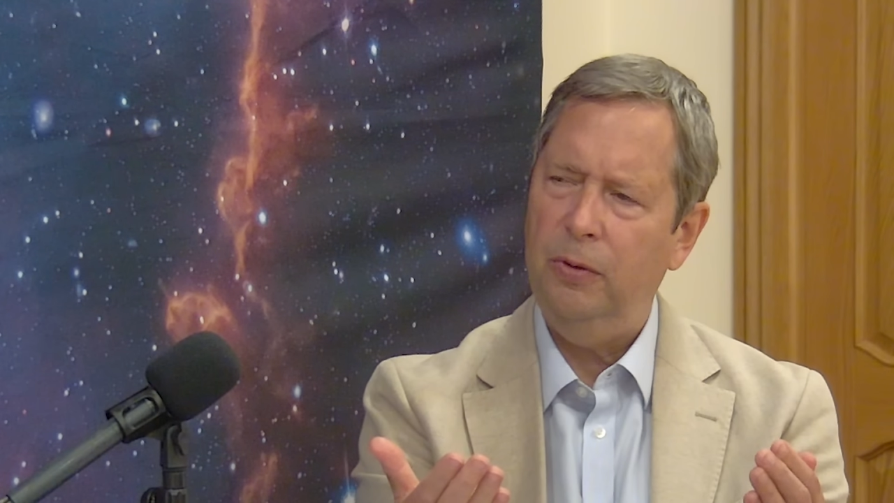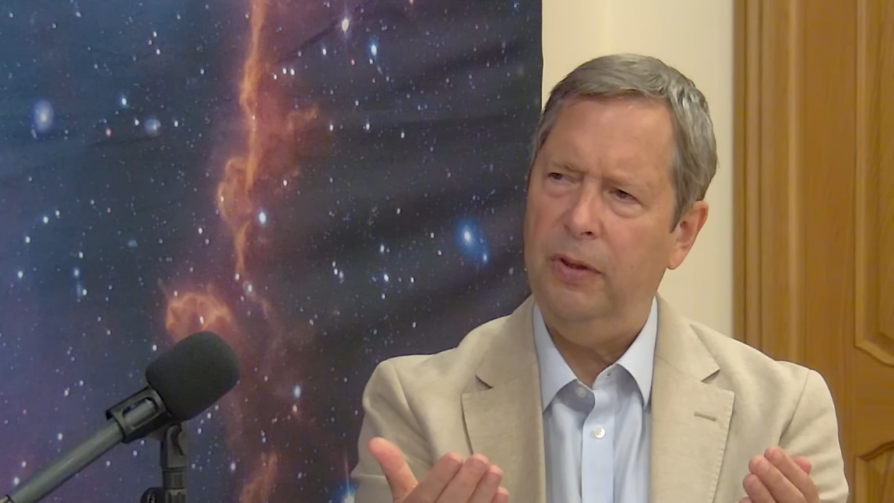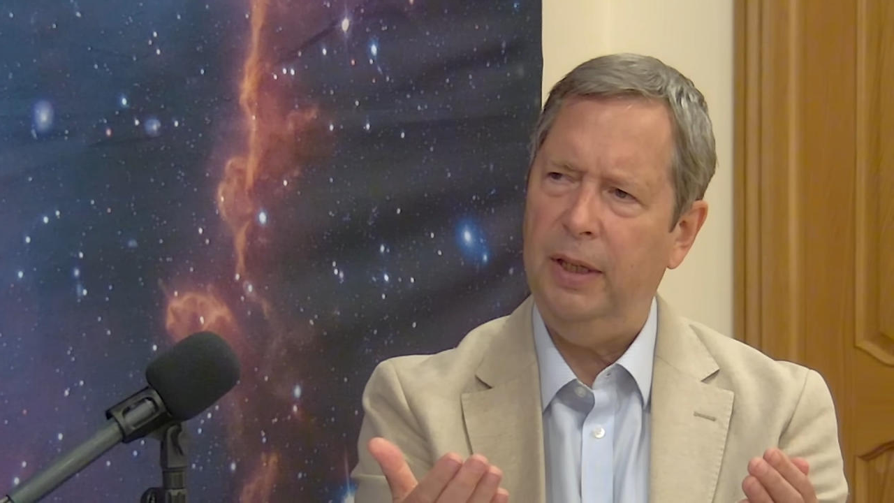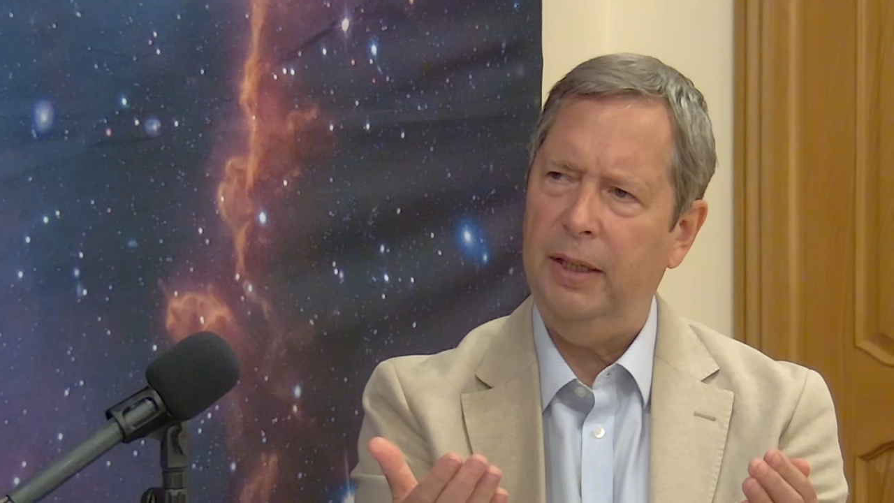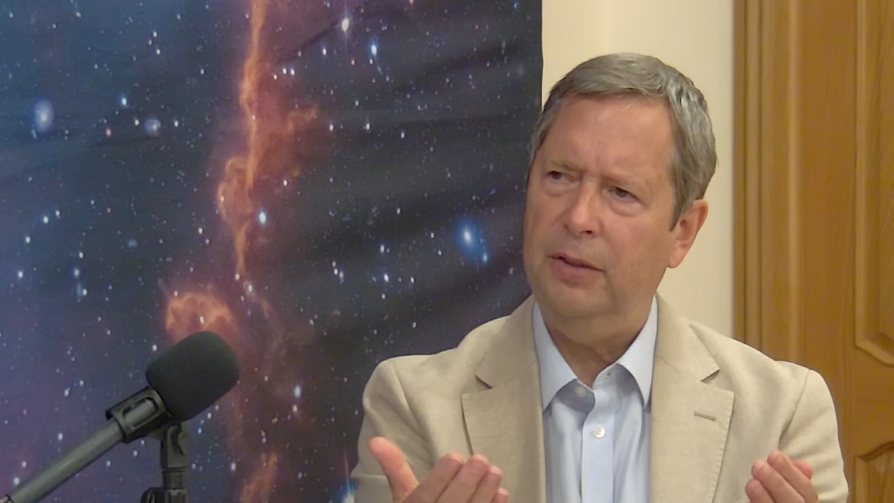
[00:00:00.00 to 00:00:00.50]

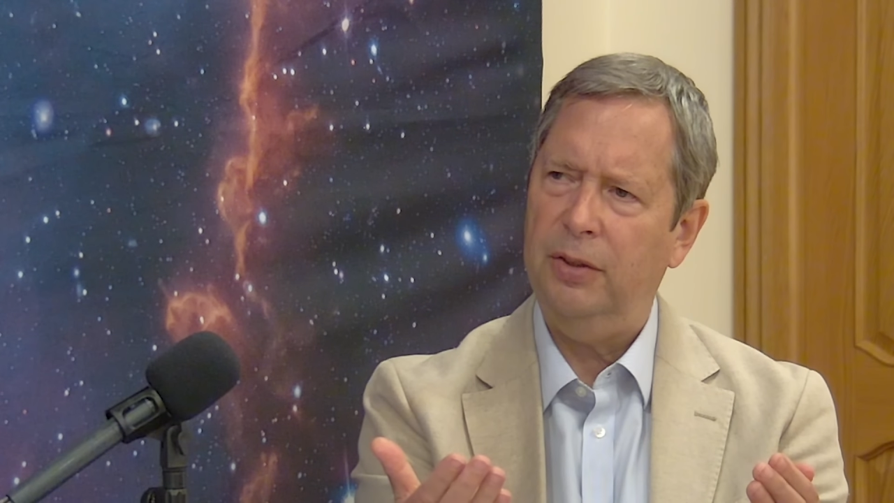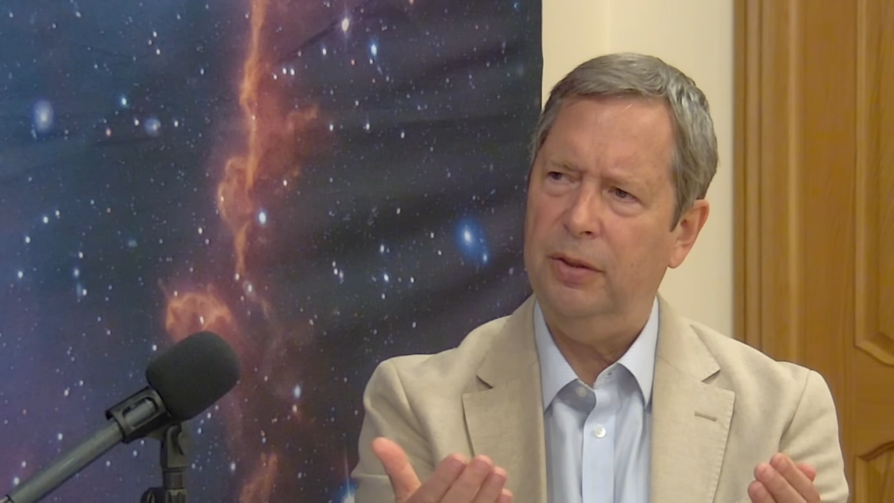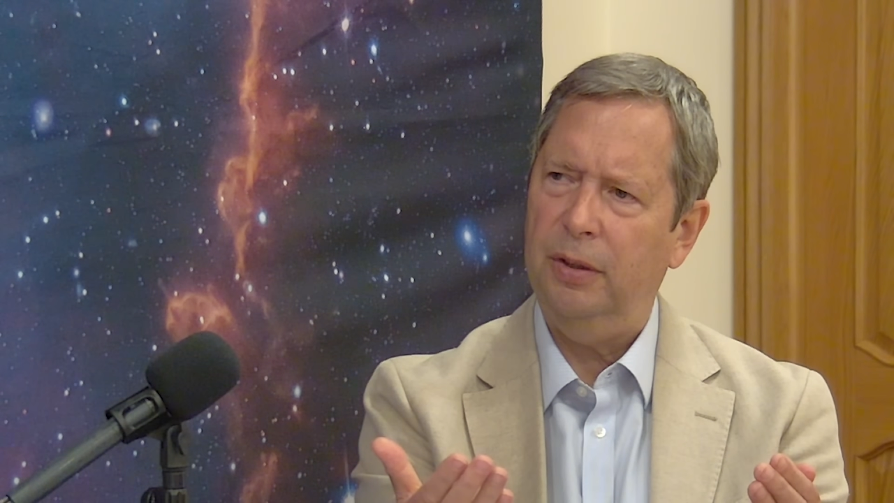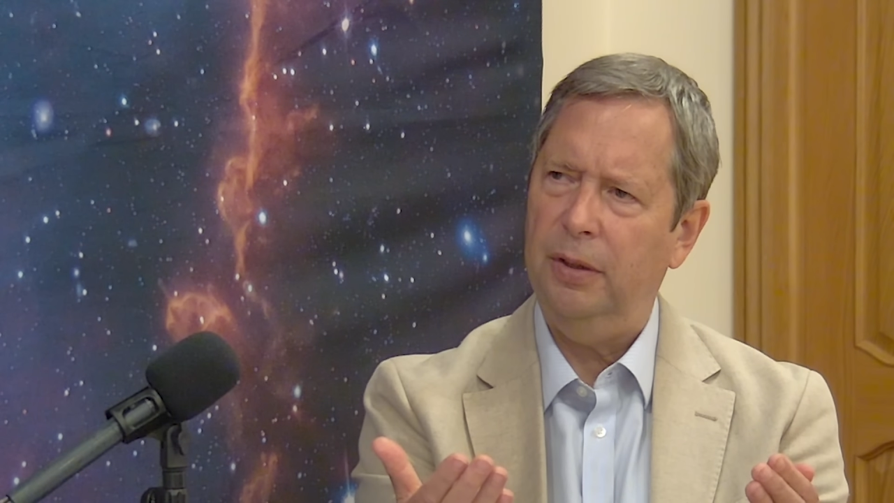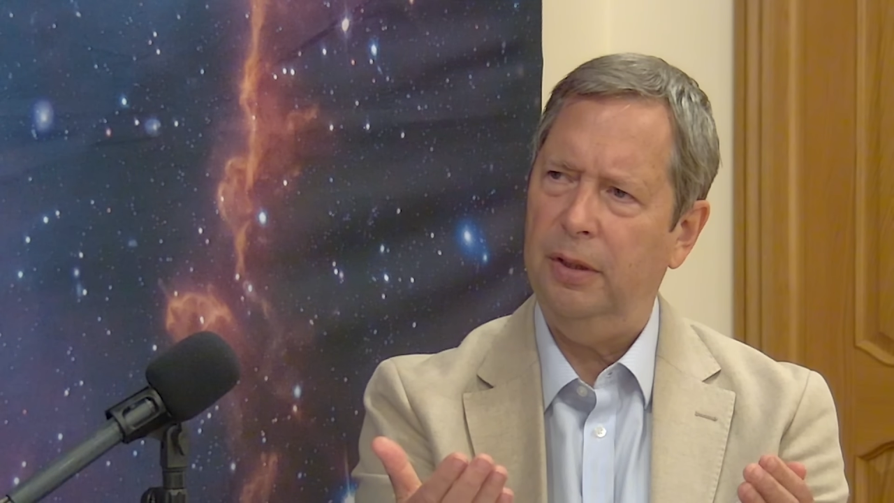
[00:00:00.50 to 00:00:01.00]
things
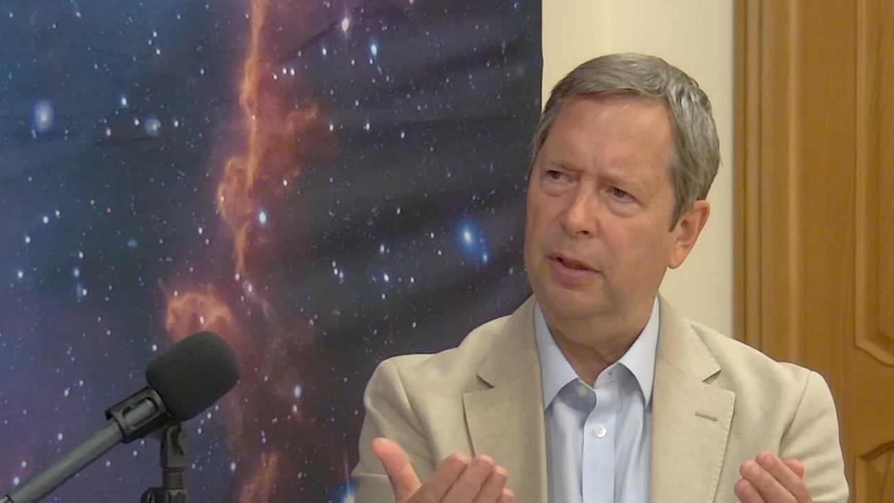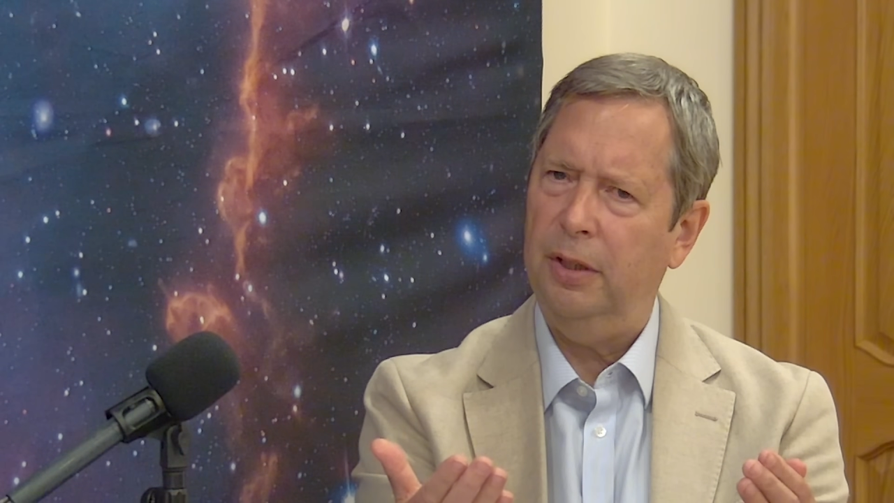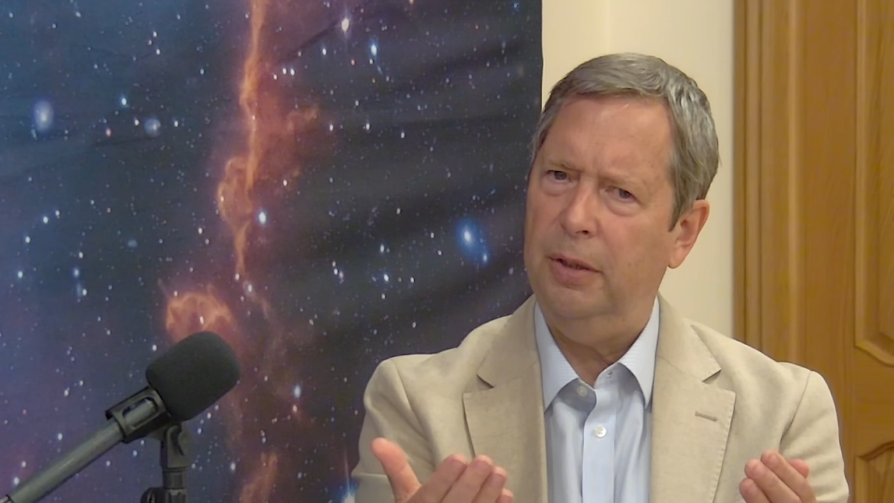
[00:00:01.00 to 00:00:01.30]
that,